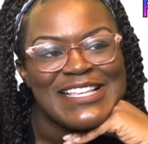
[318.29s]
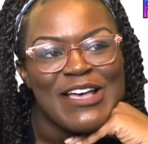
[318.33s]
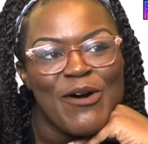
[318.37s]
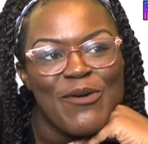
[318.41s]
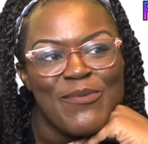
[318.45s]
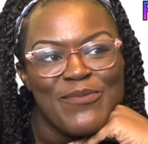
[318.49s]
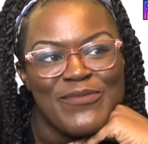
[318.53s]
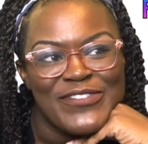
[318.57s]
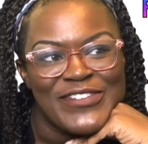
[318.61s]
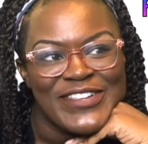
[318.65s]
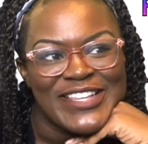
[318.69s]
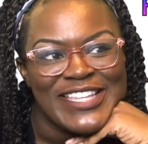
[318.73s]

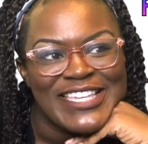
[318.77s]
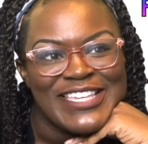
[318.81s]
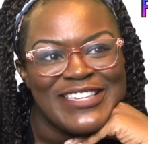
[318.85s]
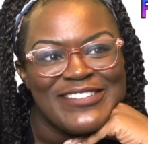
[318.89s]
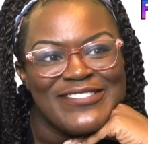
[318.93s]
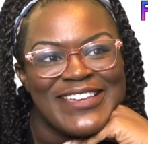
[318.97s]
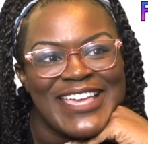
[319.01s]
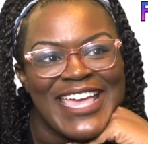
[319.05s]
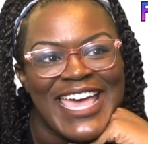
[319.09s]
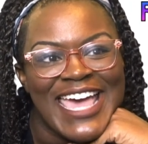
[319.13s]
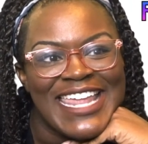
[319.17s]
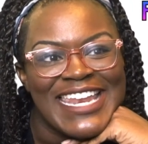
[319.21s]
hopefully you
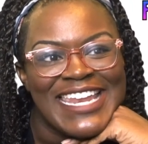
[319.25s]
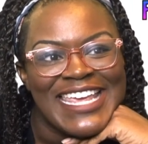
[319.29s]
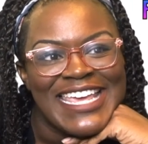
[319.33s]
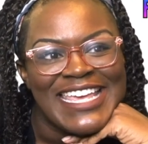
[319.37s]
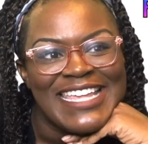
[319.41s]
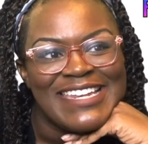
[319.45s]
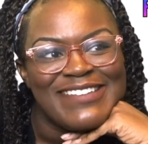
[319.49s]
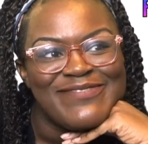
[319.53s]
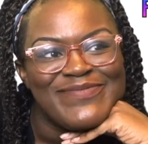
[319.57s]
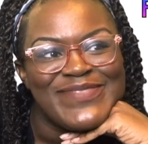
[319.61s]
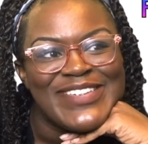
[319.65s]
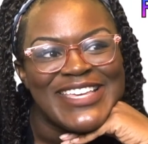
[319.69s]
get
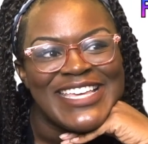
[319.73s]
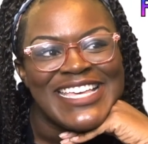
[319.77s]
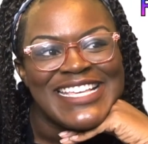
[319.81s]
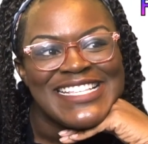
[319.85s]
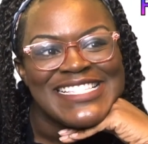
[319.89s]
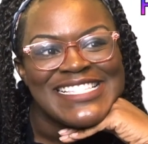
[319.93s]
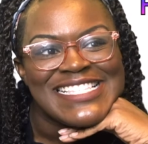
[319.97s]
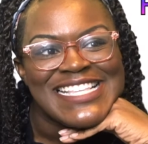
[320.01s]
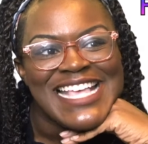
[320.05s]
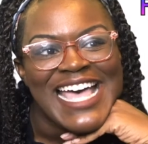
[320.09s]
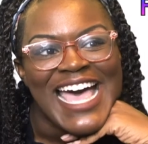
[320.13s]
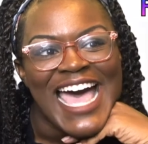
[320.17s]
it
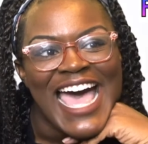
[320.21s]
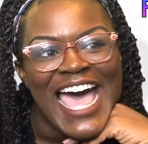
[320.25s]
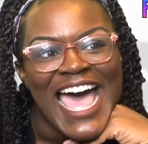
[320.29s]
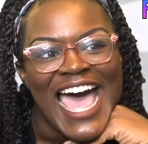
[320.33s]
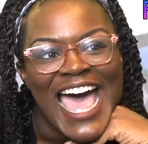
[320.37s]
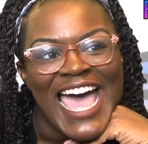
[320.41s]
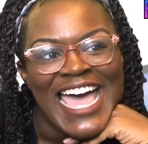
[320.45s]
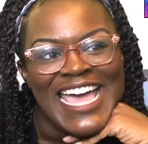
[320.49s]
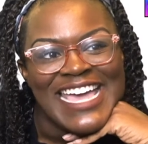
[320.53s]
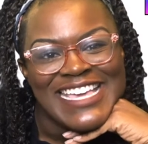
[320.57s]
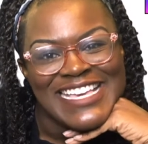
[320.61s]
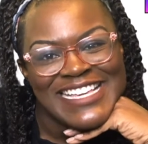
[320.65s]
because
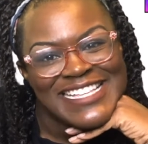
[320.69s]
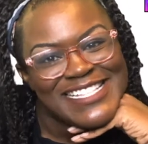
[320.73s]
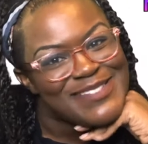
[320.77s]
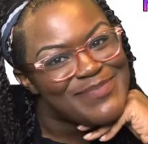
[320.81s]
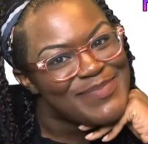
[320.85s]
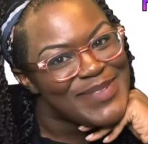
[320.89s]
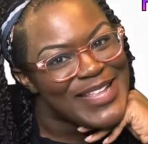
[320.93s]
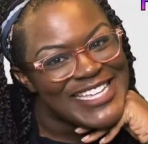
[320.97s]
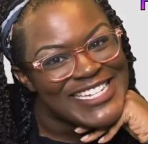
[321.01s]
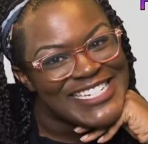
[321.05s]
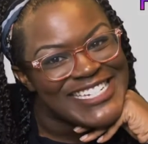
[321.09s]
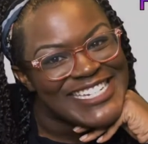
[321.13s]
I
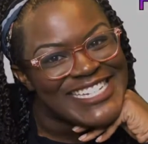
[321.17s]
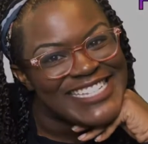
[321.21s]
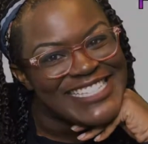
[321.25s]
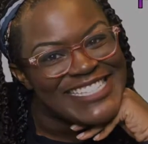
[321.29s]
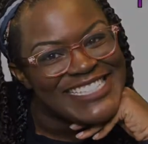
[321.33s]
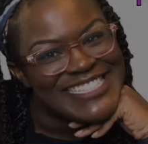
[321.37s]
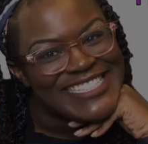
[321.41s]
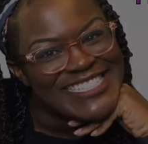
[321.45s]
explained it.